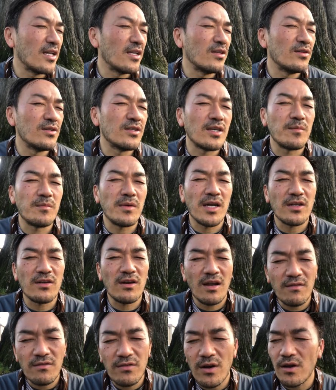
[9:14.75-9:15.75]
losing my
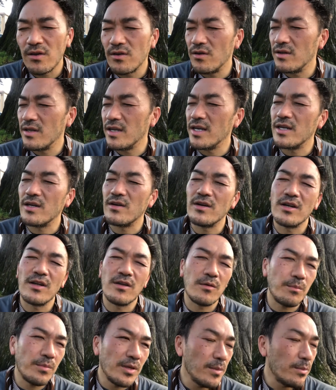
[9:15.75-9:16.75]
grandfather later, and
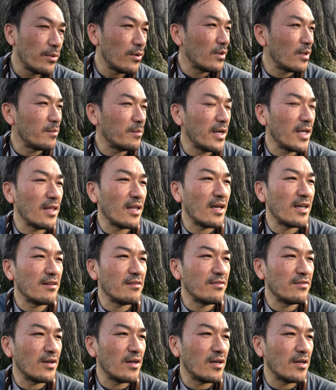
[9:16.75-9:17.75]
other people in my
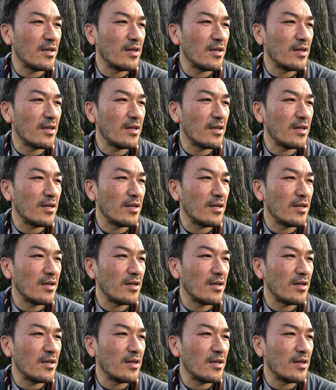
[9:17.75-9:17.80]
life